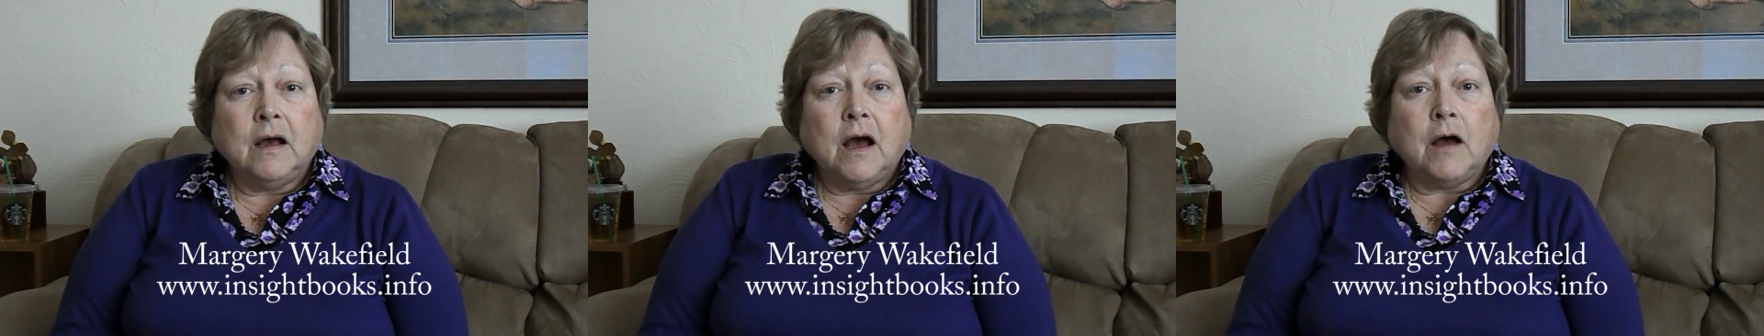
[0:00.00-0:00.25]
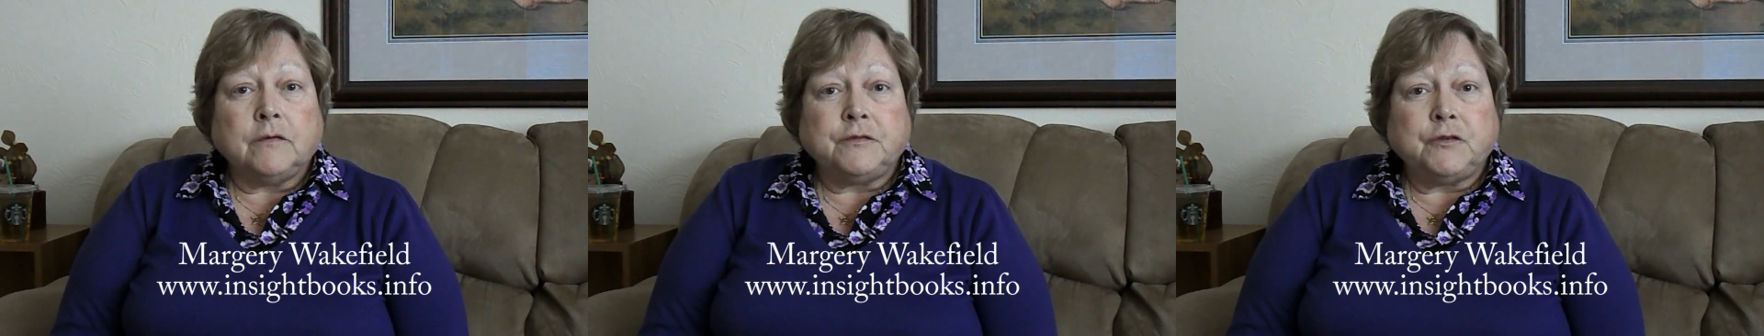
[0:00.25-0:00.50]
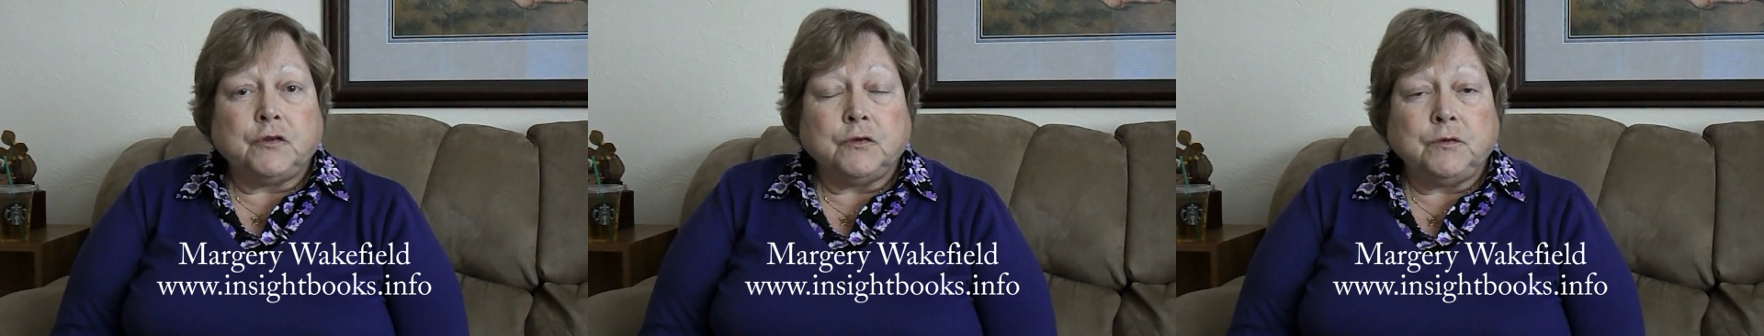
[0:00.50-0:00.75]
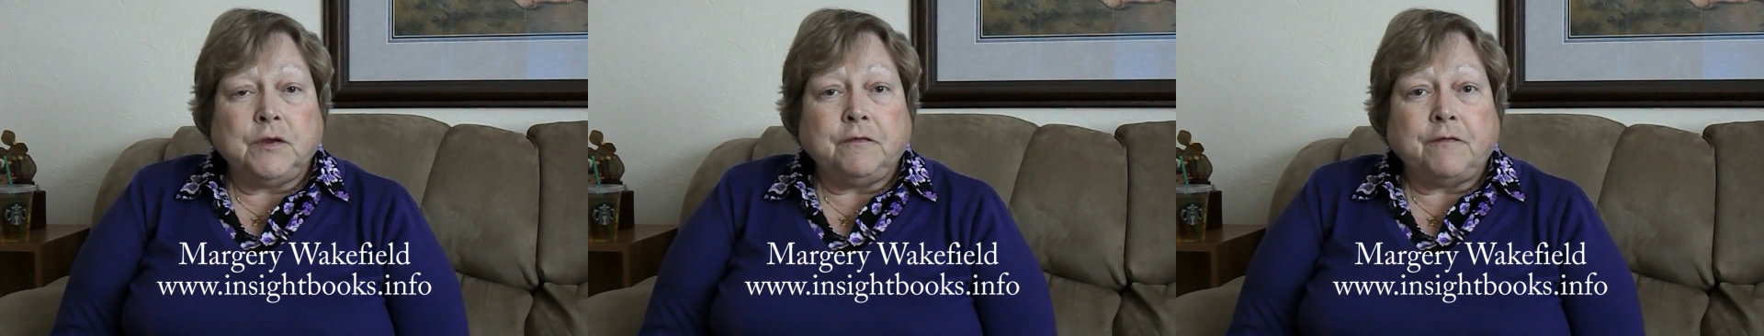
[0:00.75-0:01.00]
of 2
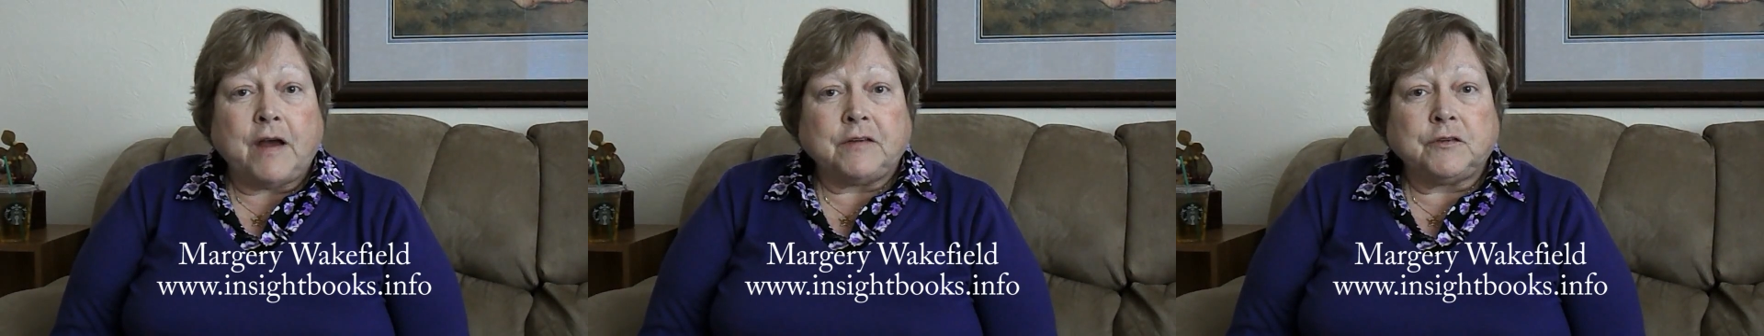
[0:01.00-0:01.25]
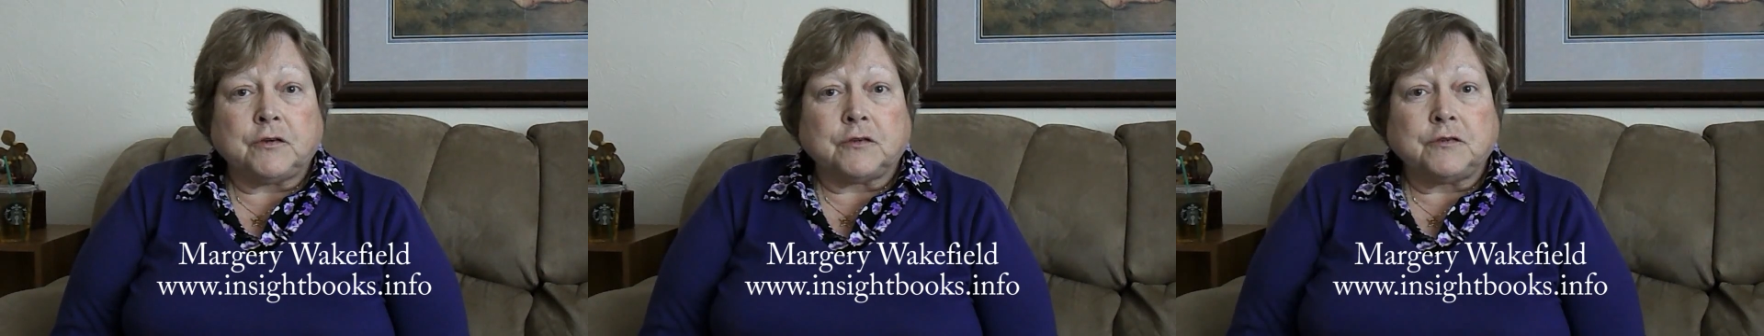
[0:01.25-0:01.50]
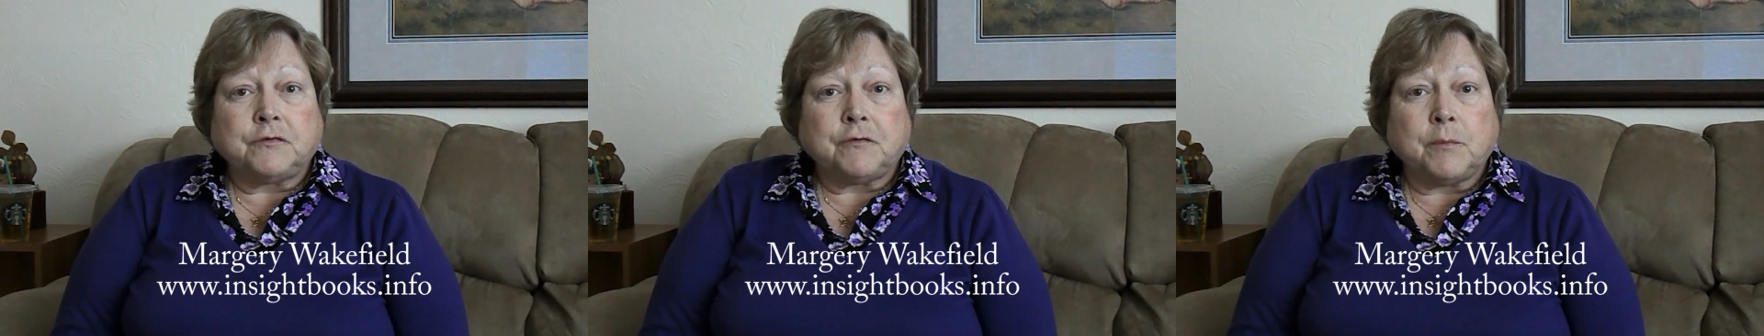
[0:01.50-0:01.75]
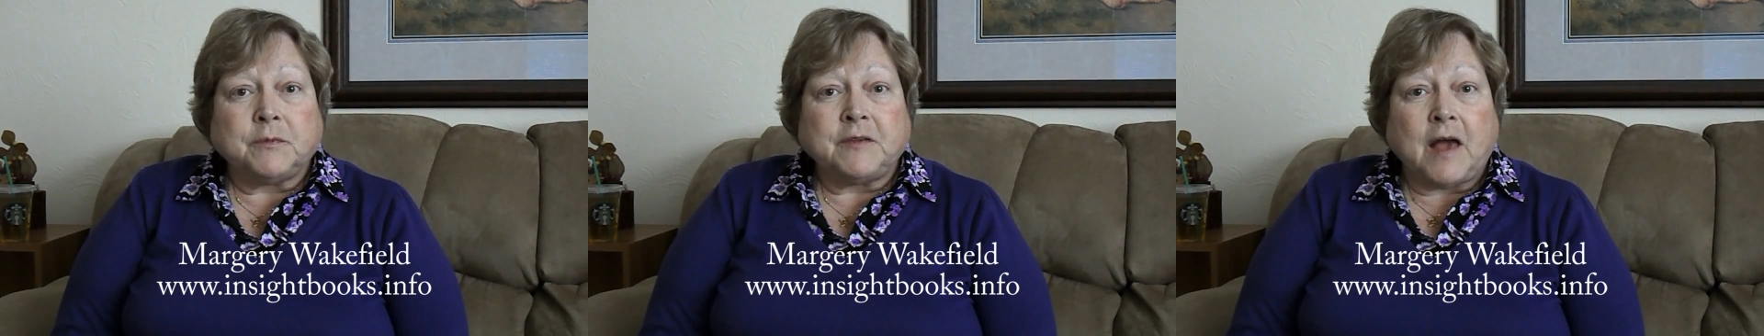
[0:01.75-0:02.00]
defectors
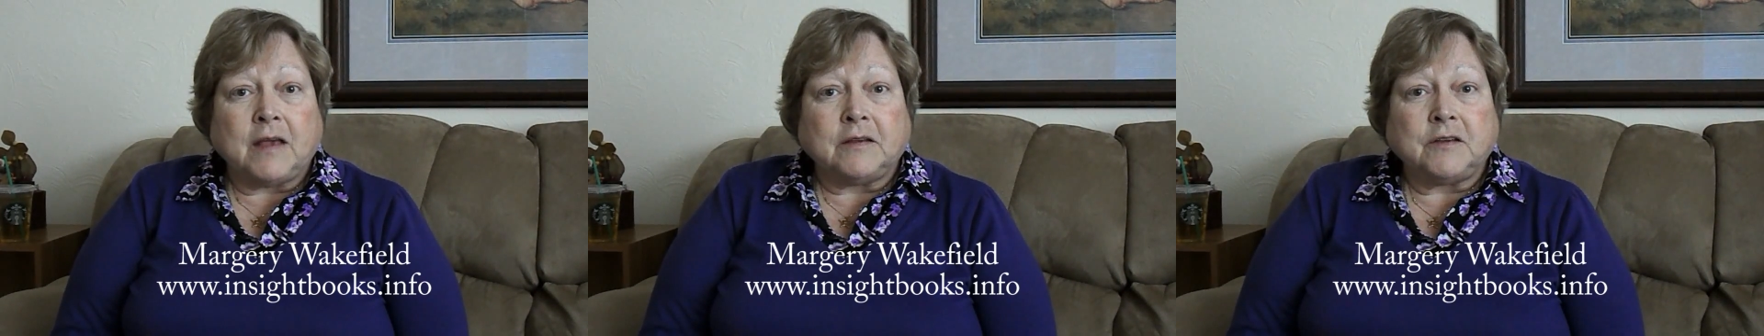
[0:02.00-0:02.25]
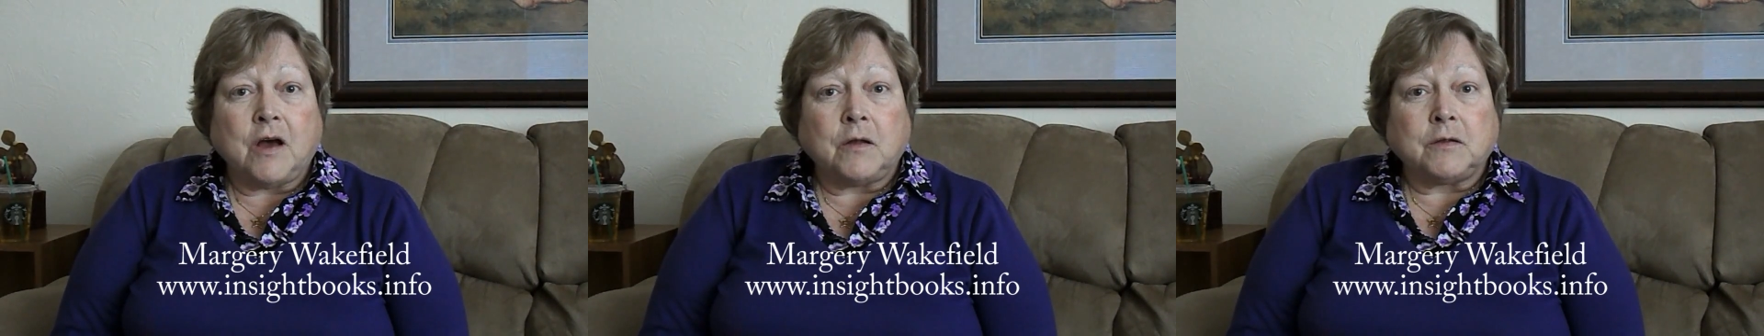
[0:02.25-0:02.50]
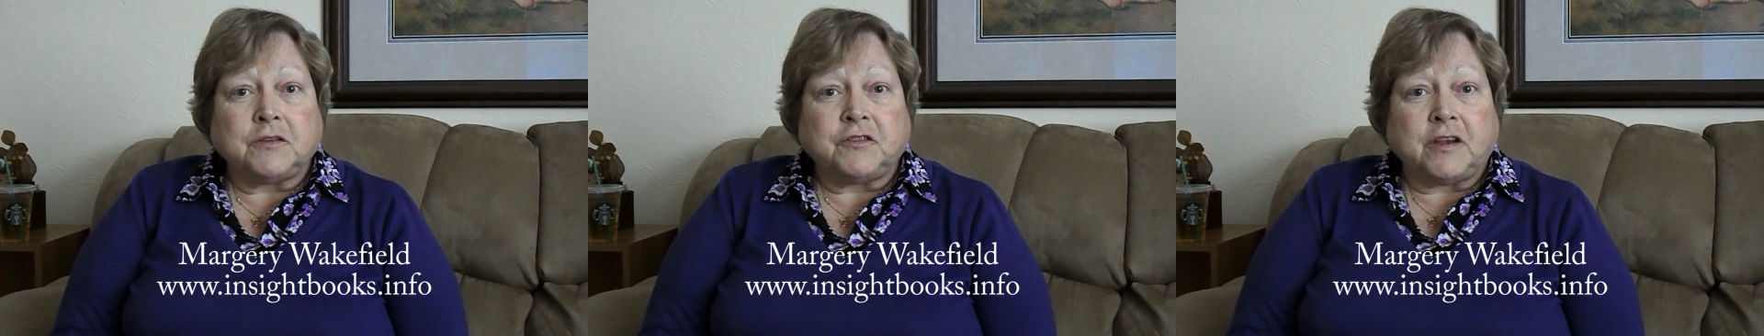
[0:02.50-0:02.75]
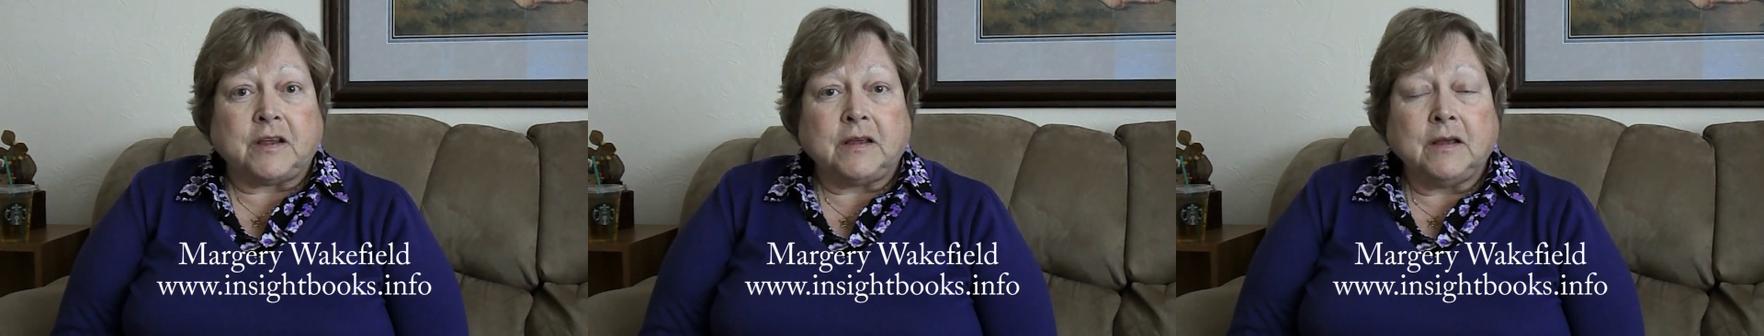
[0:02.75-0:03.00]
from
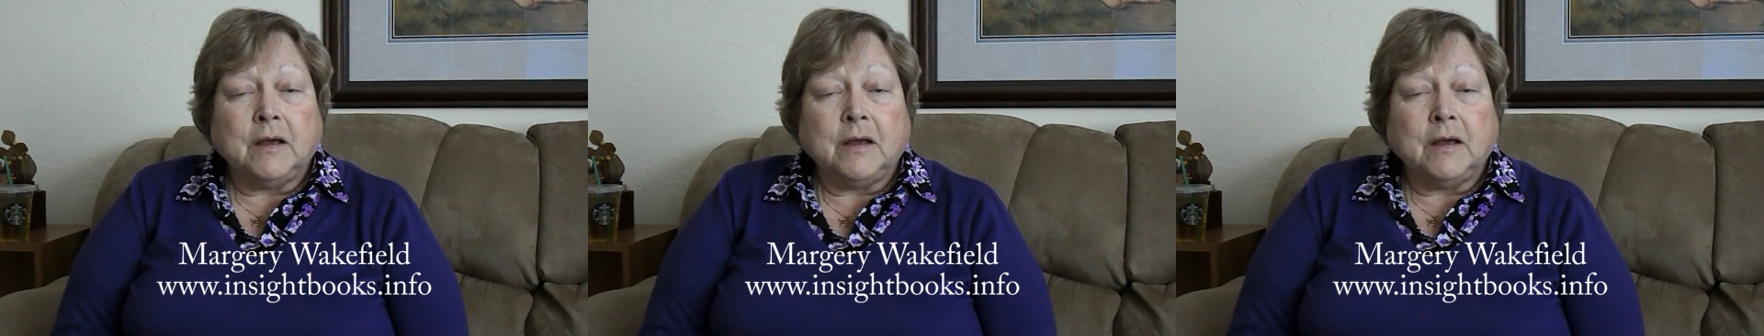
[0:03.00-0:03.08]
Scientology,